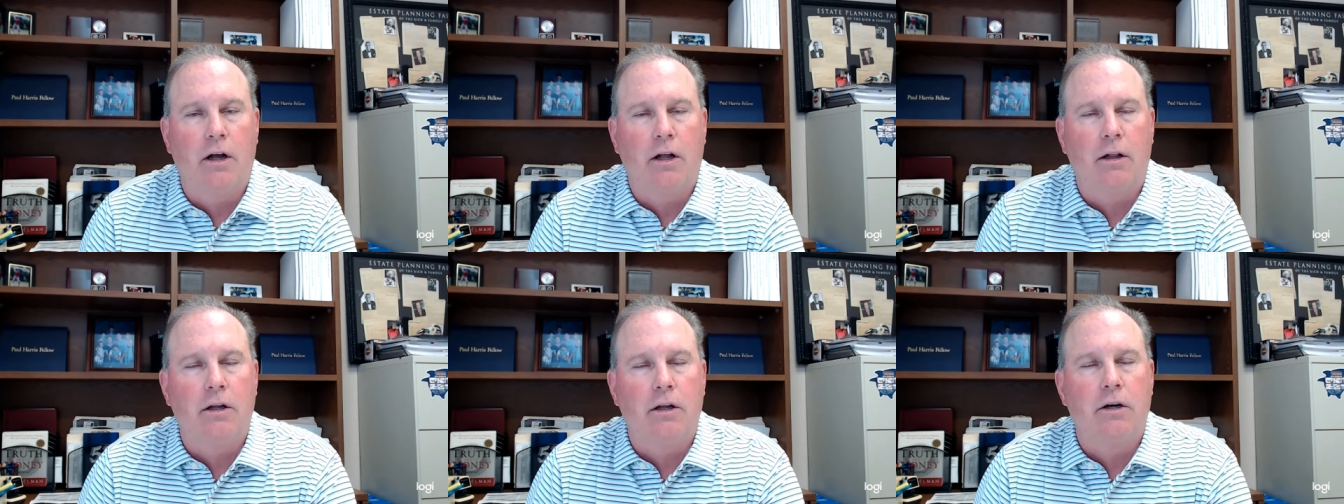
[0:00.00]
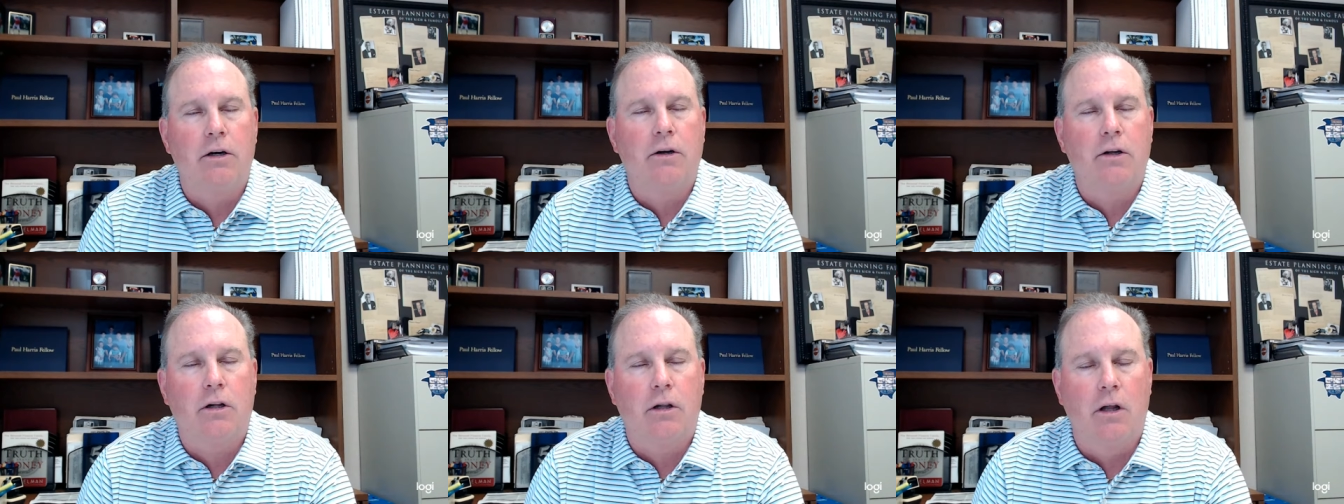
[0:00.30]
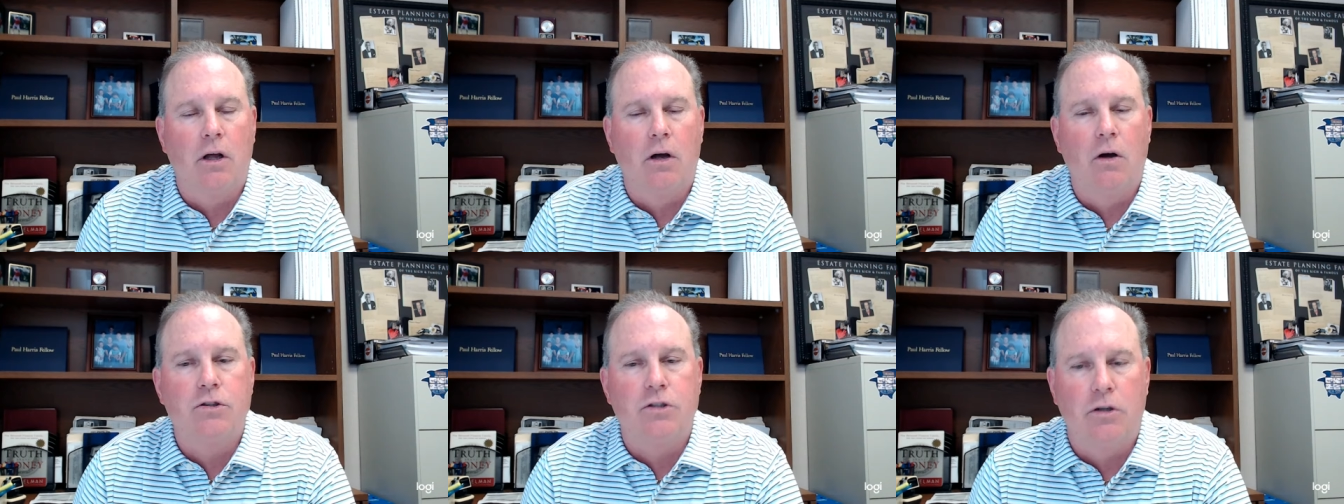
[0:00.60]
clear to
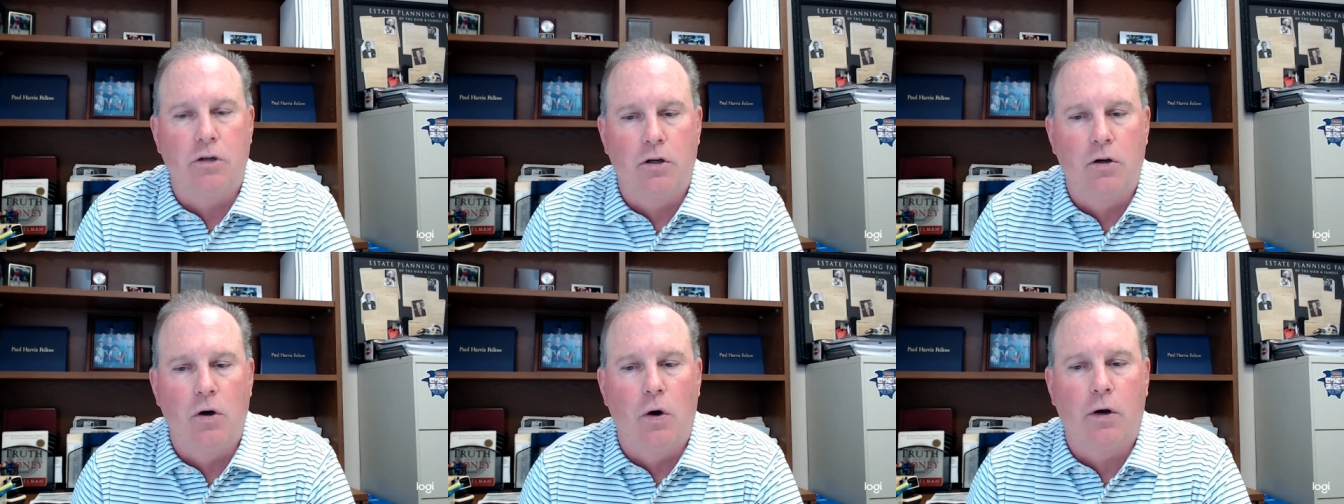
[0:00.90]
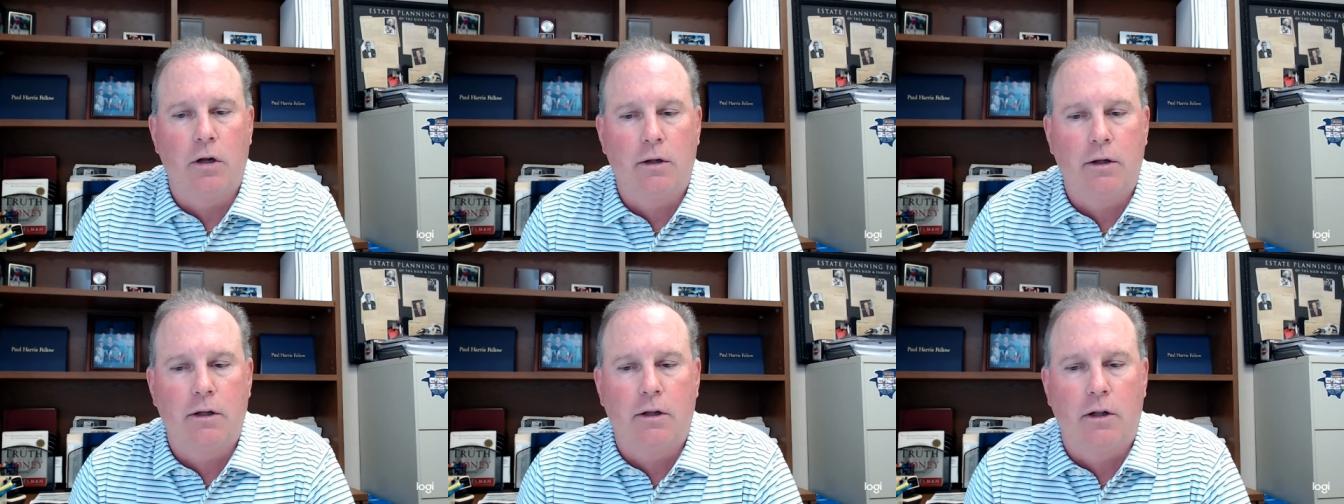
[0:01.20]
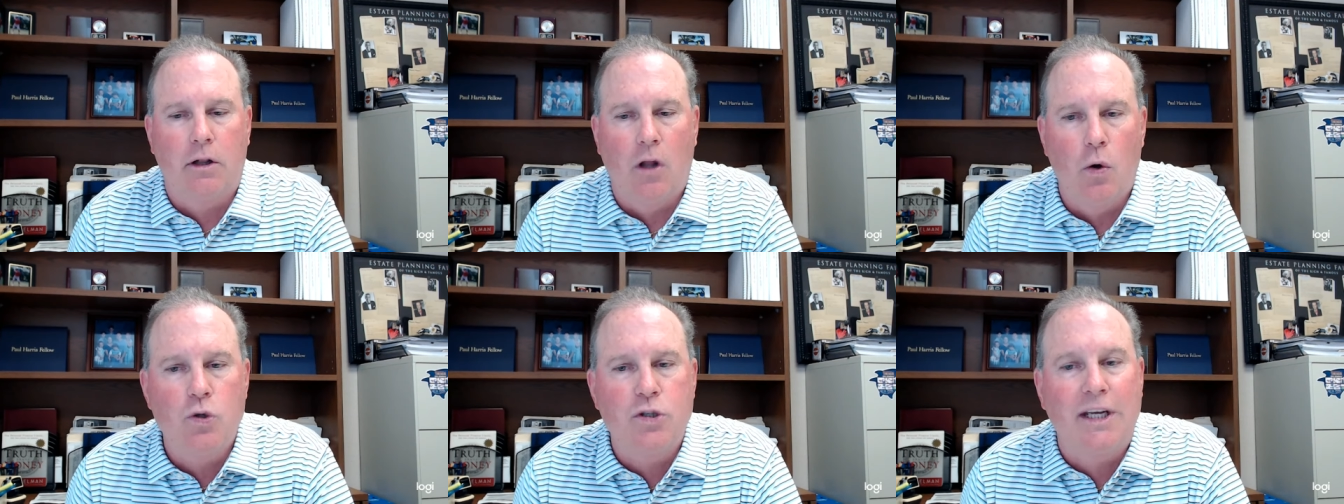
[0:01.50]
close and you go to
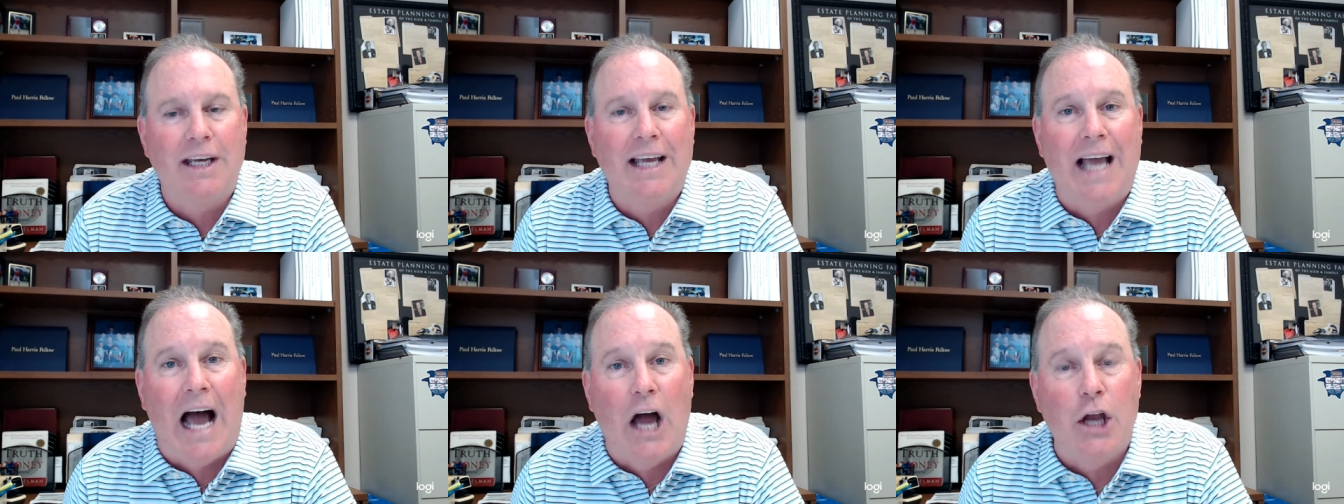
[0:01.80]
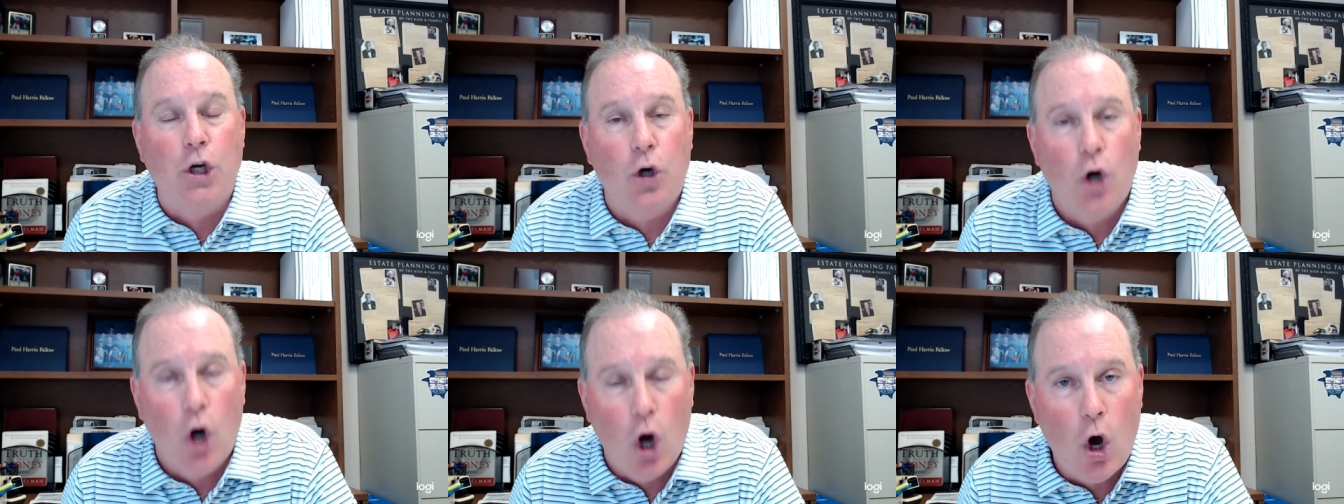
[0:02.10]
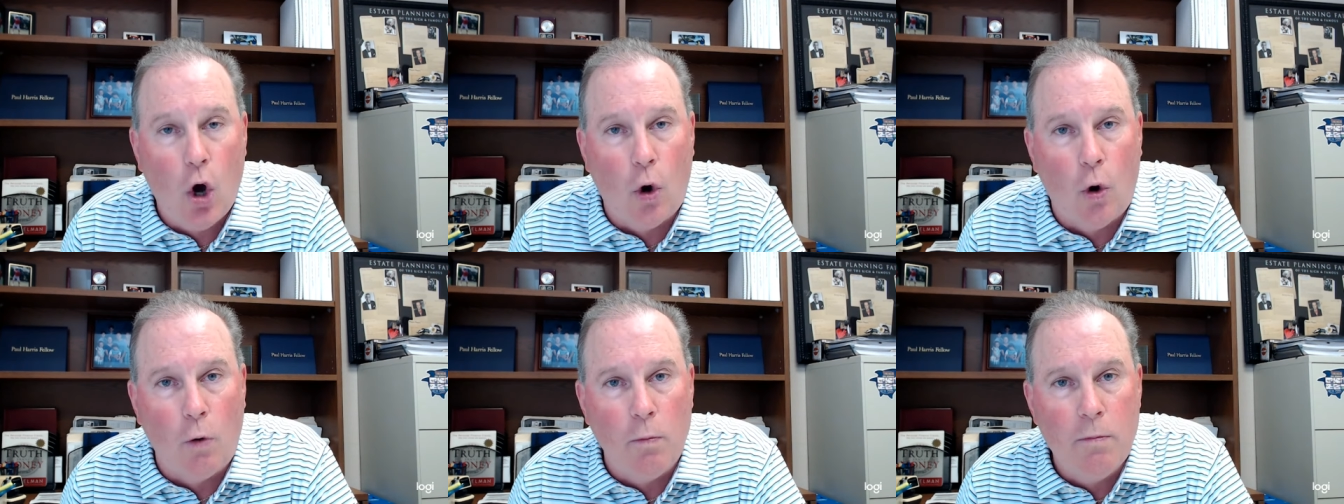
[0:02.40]
closing on your
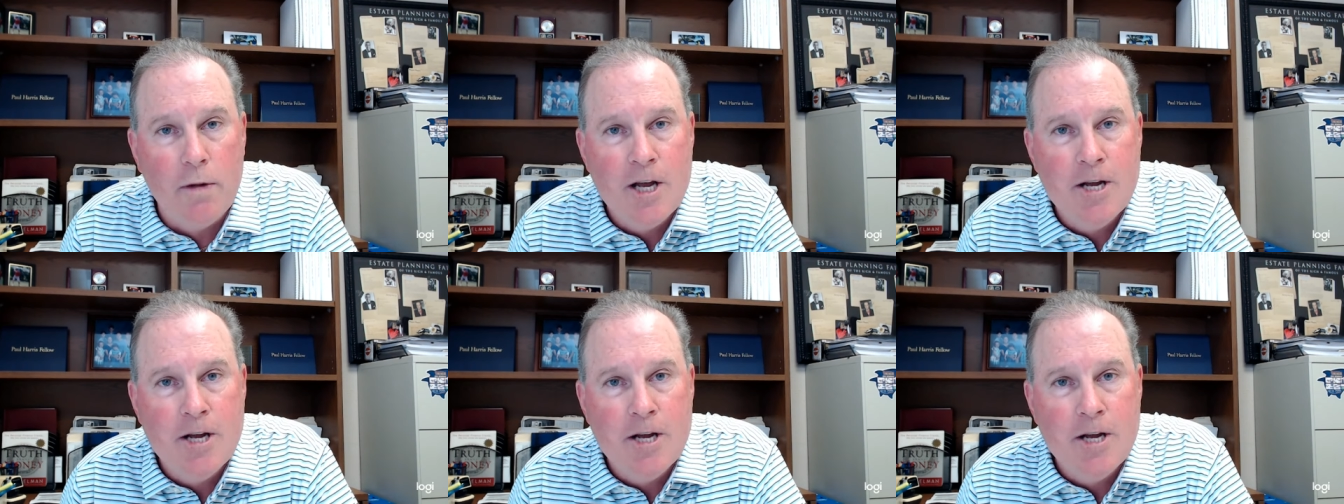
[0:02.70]
home,